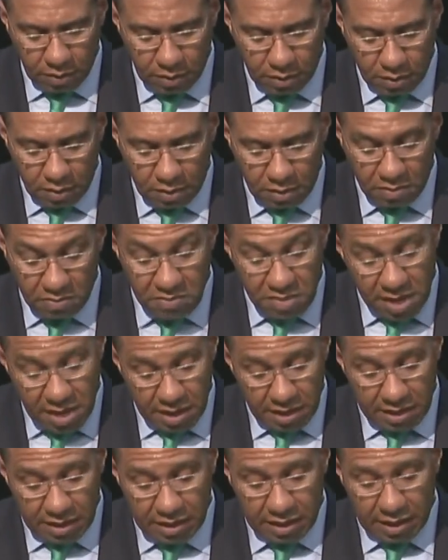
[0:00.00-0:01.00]

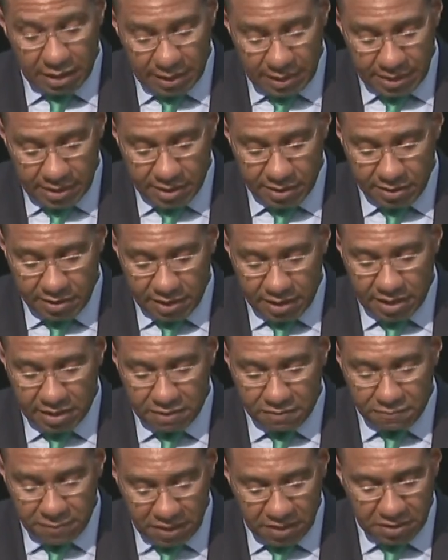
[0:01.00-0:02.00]
make a clear and
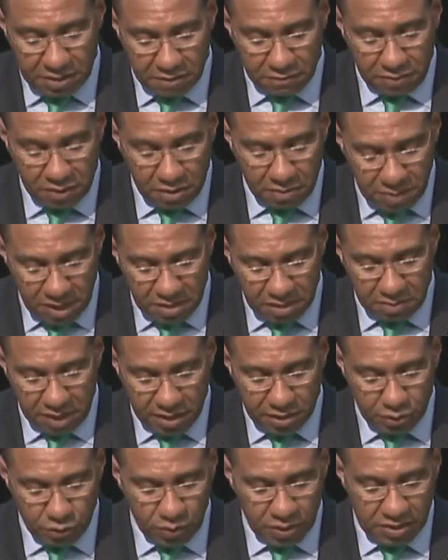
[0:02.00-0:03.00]
definitive commitment
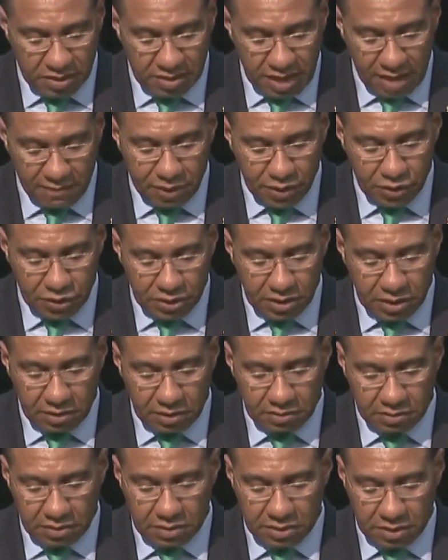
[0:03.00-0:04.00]
to establishing
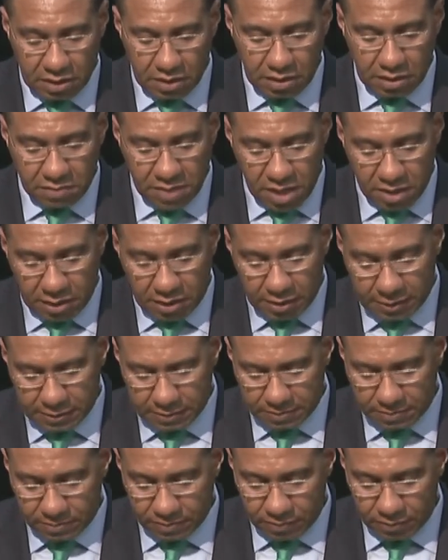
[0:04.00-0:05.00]
the single market
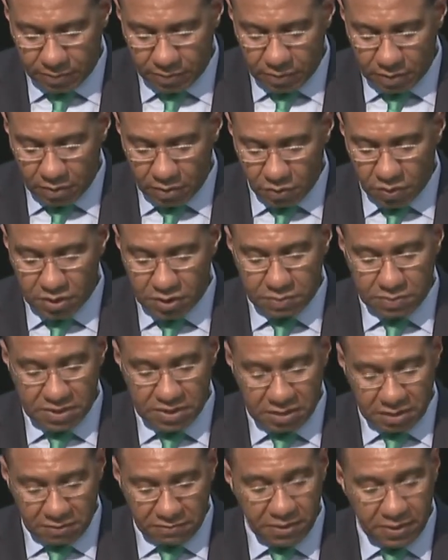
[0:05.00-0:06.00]
with
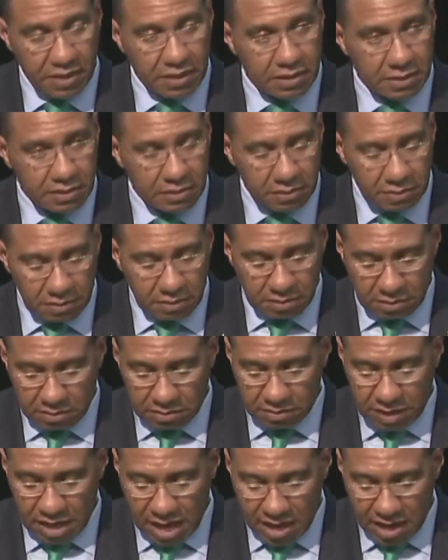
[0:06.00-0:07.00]
specific,
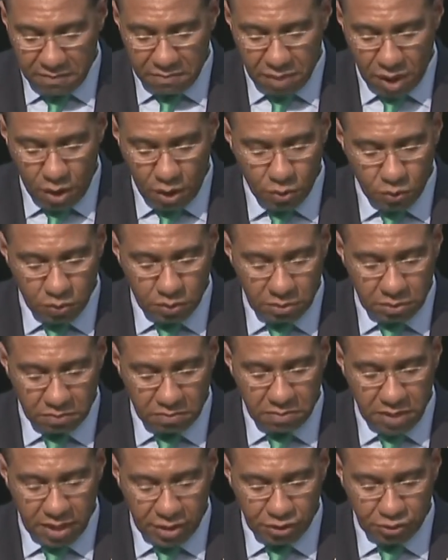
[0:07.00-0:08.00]
time-bound,
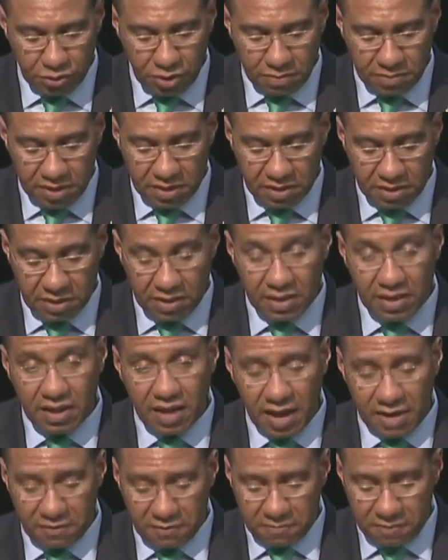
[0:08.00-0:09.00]
measurable,
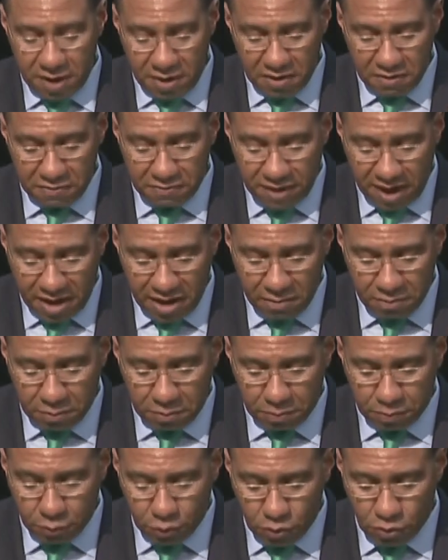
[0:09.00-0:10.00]
and verifiable
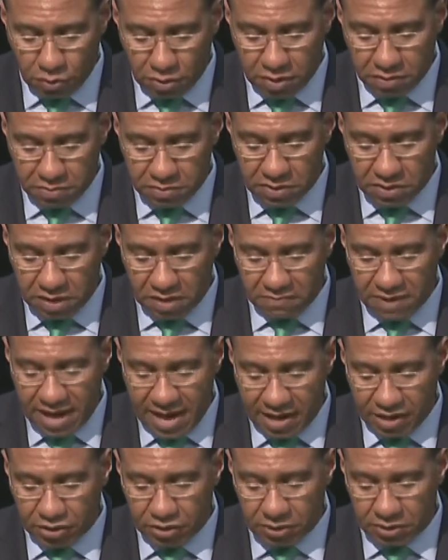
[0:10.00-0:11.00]
programs of
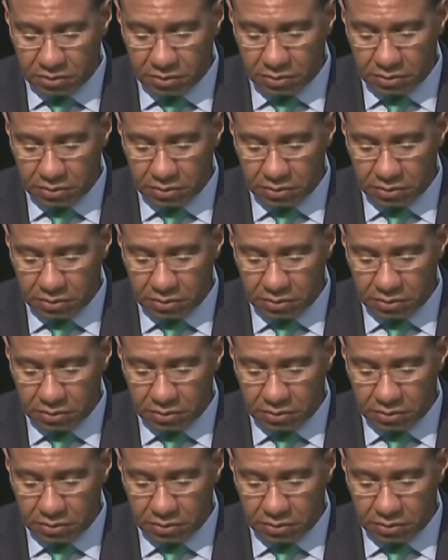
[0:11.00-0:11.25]
actions